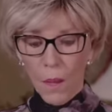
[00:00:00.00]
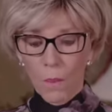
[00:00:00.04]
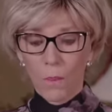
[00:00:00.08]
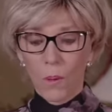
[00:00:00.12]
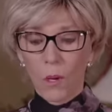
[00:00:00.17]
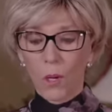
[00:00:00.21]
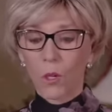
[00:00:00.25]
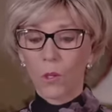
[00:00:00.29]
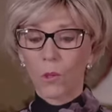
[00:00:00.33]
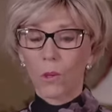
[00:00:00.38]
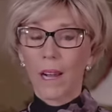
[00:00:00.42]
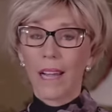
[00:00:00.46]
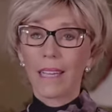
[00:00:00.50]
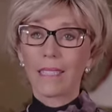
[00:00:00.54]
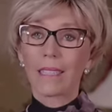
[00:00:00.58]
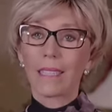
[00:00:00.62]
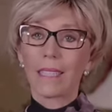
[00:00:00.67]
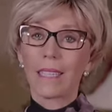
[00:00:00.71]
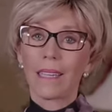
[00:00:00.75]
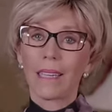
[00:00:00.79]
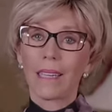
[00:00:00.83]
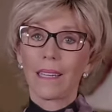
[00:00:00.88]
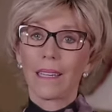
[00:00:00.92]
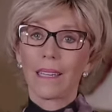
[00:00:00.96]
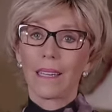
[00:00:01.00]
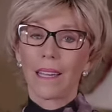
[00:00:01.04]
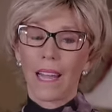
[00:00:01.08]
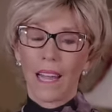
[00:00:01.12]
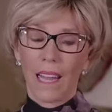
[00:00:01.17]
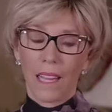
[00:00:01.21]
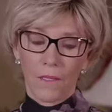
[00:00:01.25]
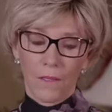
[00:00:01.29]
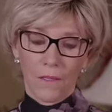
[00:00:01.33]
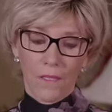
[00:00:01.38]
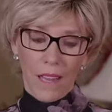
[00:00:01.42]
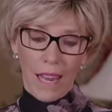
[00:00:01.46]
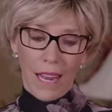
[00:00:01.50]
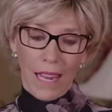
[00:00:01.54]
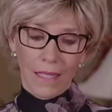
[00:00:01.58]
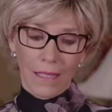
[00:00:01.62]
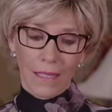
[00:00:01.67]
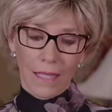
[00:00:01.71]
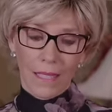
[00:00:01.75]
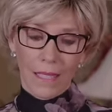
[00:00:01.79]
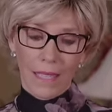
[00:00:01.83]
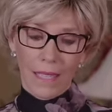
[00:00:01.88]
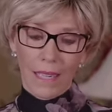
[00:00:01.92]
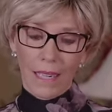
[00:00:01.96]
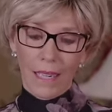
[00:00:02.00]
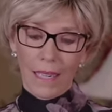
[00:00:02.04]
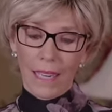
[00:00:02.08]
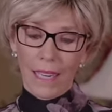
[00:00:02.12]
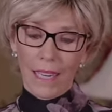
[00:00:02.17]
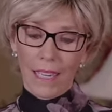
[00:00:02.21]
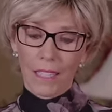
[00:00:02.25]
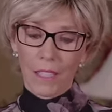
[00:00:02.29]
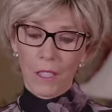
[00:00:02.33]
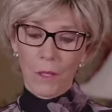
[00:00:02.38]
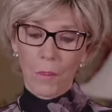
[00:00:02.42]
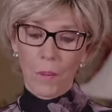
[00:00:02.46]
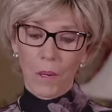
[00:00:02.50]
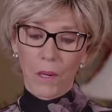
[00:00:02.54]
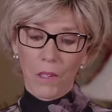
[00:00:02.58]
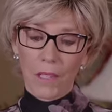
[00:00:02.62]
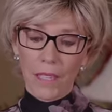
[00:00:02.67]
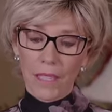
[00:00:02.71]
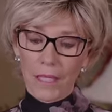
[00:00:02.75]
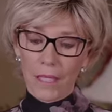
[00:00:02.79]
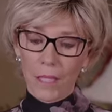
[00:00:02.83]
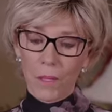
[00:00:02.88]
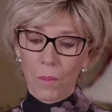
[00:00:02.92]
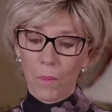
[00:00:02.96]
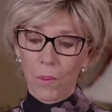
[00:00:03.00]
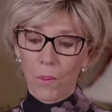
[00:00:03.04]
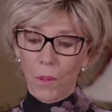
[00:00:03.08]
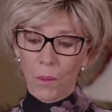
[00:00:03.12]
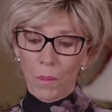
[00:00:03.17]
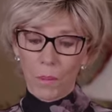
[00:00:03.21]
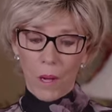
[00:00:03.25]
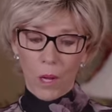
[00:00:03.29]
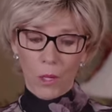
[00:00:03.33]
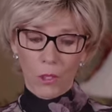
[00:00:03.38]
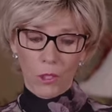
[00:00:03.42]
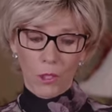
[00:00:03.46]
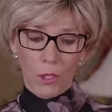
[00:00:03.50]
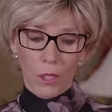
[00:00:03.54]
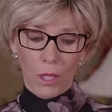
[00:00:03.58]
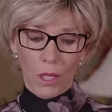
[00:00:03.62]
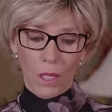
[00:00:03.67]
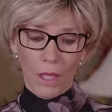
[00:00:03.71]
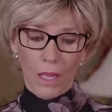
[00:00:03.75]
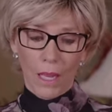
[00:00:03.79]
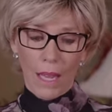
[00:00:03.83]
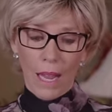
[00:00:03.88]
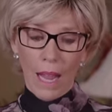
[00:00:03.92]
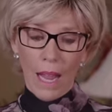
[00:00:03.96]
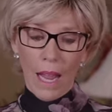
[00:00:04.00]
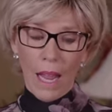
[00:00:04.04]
progressing, advancing, experiencing promotion,